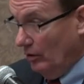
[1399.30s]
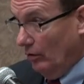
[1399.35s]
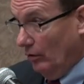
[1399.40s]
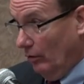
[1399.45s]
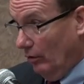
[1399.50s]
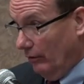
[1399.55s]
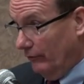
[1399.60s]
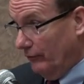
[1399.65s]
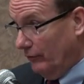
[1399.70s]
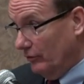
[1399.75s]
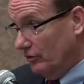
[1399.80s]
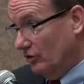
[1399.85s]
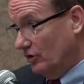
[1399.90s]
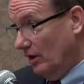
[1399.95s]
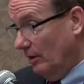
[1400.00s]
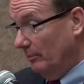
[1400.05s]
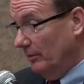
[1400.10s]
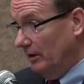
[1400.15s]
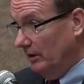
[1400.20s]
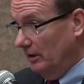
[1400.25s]
or for
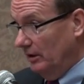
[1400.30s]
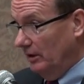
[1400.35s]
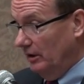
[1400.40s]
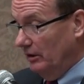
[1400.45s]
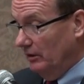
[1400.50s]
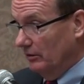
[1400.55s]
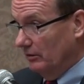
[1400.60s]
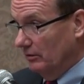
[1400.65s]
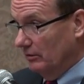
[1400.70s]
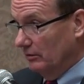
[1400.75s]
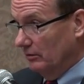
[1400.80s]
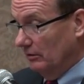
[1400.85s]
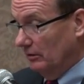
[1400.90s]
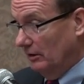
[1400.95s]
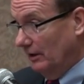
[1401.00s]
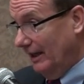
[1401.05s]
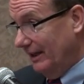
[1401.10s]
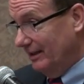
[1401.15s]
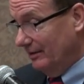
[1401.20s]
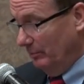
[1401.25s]
some in here
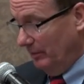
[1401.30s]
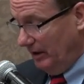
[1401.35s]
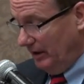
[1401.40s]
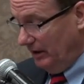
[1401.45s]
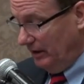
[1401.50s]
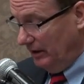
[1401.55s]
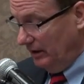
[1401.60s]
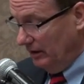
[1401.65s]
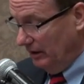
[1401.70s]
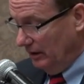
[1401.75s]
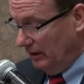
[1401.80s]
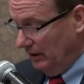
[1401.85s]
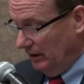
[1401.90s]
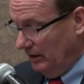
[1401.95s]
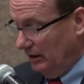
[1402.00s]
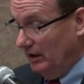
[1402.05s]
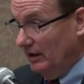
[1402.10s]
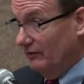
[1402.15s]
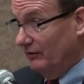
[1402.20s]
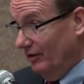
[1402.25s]
like me,
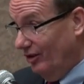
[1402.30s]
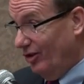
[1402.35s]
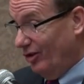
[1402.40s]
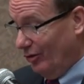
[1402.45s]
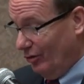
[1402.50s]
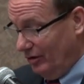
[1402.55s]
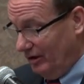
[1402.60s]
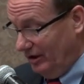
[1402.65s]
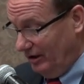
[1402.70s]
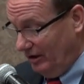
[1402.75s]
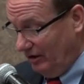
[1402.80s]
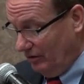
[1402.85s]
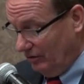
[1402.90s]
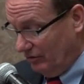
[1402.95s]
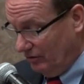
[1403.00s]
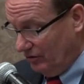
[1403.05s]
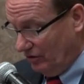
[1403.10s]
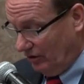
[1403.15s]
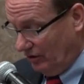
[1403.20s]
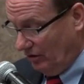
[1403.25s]
even 30
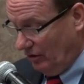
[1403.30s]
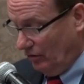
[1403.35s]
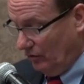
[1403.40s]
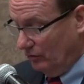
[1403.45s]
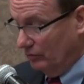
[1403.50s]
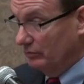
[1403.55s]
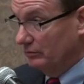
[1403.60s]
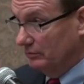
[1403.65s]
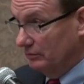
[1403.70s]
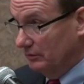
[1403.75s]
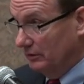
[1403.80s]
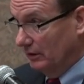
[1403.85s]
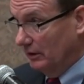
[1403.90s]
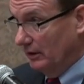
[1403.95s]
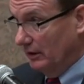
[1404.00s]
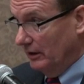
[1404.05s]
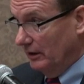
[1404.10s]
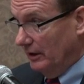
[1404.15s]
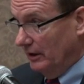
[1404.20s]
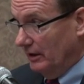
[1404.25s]
years ago.
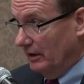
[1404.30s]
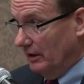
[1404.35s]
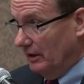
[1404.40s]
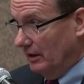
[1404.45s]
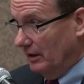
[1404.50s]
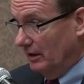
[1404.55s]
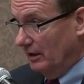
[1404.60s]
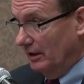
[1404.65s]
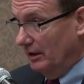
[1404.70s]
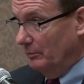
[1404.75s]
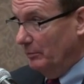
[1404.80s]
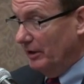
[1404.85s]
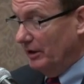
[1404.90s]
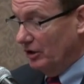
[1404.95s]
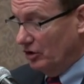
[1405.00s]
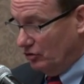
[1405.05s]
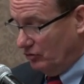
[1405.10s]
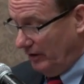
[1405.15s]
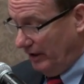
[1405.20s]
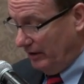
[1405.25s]

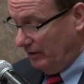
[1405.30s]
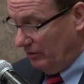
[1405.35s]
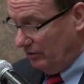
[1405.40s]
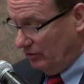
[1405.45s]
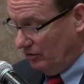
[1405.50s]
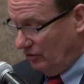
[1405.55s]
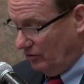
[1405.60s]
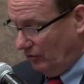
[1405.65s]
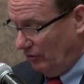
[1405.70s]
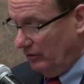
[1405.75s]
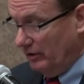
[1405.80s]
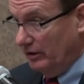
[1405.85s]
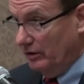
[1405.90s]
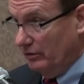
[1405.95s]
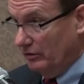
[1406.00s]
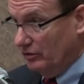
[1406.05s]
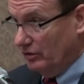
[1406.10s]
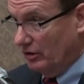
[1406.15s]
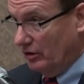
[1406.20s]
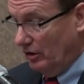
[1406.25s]
Administrators 30
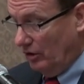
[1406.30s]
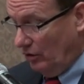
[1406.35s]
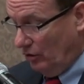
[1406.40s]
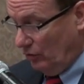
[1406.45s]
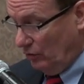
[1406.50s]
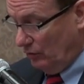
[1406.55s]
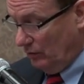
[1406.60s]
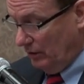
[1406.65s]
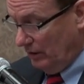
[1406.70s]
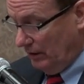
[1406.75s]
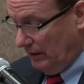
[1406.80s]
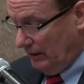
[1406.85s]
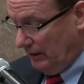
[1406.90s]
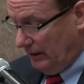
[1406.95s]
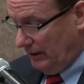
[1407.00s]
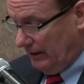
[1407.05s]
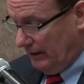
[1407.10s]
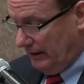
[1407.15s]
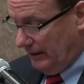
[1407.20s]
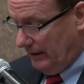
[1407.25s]
years ago
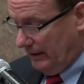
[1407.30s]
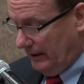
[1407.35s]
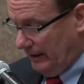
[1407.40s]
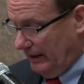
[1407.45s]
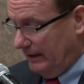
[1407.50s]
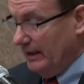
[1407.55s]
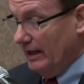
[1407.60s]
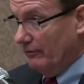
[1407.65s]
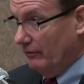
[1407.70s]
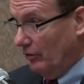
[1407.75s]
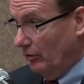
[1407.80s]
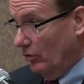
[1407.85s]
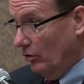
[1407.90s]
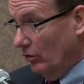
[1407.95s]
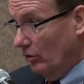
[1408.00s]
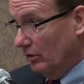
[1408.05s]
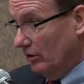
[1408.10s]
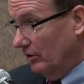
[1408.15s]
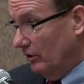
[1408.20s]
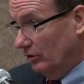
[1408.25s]
had never
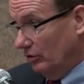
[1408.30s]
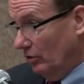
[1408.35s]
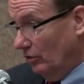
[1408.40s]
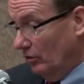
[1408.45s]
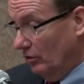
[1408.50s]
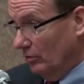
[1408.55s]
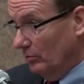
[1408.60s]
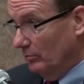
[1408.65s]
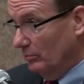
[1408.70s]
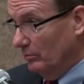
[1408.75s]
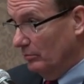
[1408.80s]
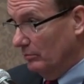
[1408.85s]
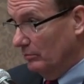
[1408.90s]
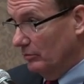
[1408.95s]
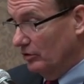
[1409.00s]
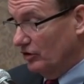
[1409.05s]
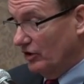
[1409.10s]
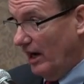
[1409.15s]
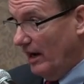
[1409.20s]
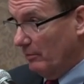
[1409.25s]
heard of the term
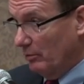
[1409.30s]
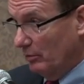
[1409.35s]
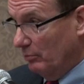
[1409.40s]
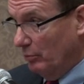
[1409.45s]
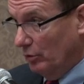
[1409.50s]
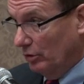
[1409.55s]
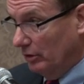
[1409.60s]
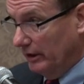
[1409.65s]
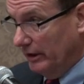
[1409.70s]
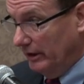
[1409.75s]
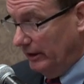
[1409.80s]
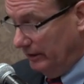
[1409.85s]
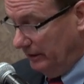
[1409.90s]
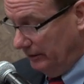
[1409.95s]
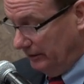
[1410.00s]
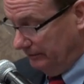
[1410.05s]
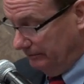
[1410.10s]
cyberbullying,